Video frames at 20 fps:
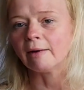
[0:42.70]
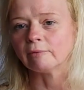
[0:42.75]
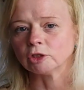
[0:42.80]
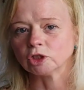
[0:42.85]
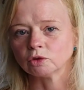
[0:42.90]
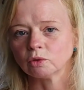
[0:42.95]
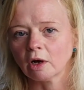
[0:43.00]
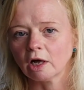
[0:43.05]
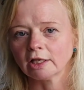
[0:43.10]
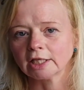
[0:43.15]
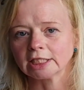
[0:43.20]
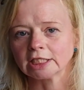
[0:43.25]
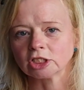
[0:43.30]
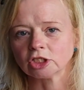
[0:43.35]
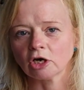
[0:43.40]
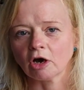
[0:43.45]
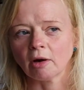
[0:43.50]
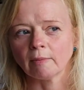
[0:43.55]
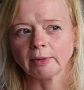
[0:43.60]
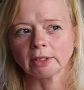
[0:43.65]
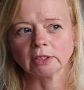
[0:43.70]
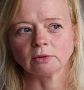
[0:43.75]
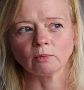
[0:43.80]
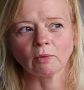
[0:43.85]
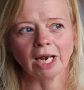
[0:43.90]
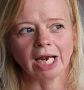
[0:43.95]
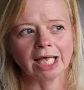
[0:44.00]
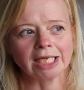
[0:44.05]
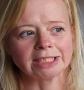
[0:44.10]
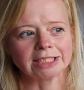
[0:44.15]
I would toile this top
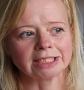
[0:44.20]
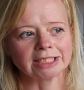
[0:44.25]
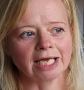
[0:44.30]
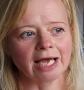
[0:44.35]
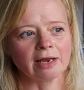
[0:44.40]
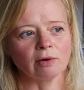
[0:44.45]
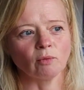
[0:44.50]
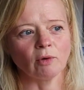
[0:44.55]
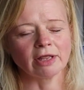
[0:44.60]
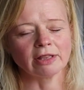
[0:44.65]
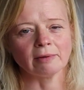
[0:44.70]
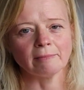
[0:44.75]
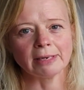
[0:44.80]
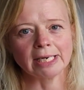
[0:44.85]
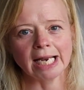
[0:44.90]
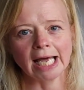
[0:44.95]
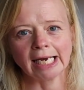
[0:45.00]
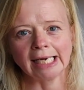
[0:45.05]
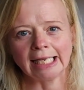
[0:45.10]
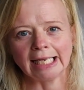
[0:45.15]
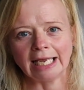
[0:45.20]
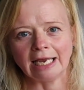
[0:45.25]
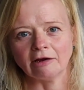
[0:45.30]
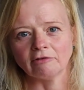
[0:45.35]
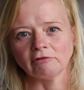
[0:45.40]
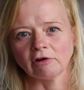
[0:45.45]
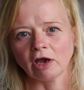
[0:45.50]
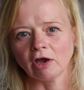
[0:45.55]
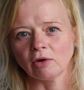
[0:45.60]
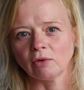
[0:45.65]
while I decide whether my Nanny
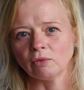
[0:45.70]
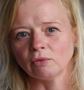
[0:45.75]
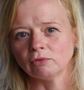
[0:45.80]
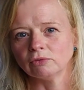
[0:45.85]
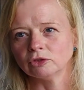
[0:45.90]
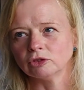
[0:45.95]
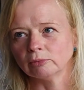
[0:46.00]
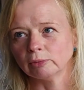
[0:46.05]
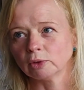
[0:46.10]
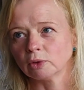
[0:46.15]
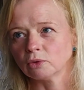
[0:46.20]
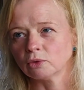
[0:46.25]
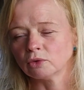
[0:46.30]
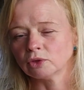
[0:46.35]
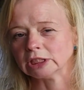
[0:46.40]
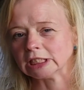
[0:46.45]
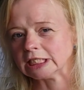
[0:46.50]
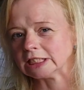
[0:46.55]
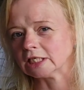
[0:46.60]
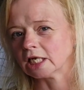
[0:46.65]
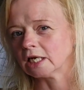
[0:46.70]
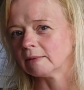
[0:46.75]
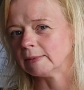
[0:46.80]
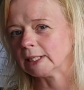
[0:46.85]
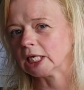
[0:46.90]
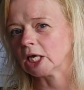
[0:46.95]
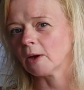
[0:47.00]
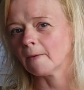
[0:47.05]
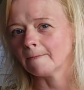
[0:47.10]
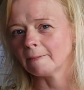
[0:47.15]
Hero double gauze is going to
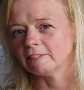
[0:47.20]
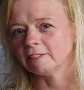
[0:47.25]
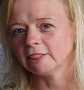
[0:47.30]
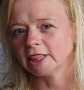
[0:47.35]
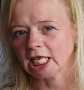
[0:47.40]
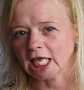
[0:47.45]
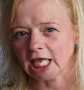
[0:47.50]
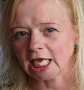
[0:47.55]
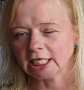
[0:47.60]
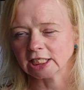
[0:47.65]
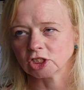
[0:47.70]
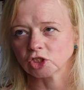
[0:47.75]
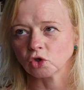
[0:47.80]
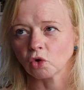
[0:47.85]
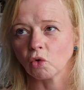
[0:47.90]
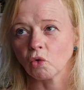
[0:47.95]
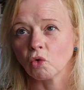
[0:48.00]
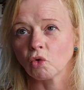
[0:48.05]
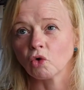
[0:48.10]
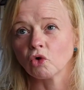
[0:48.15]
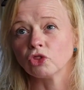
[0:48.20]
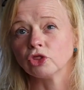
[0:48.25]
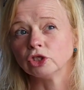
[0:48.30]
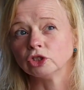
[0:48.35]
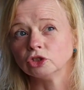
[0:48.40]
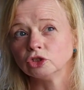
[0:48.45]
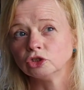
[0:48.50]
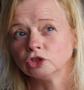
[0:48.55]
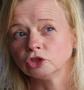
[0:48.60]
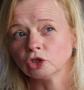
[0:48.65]
become this or the
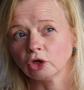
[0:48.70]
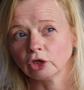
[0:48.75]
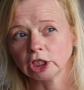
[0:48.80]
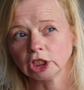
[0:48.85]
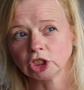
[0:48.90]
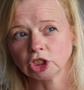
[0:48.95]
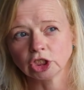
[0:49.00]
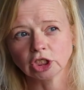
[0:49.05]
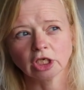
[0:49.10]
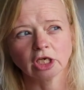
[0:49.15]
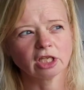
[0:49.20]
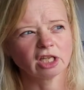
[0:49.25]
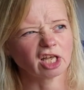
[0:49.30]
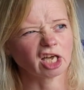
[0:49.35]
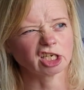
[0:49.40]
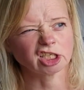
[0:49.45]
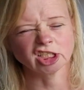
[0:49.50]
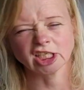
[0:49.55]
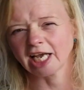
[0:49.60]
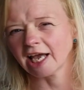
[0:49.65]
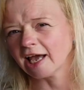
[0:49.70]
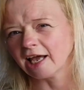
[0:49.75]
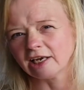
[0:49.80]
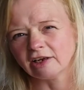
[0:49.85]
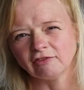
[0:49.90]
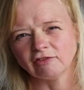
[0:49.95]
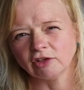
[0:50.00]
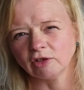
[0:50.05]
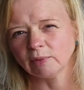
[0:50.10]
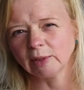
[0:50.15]
Donny shirt that I shared
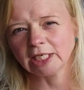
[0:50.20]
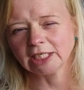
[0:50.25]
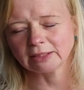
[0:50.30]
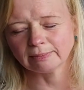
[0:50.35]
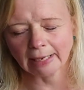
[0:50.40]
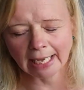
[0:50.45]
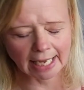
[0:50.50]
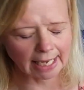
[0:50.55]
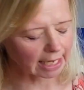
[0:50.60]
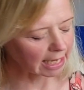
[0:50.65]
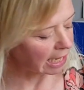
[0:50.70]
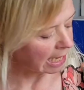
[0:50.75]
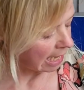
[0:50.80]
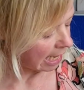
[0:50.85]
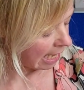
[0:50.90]
a few weeks back.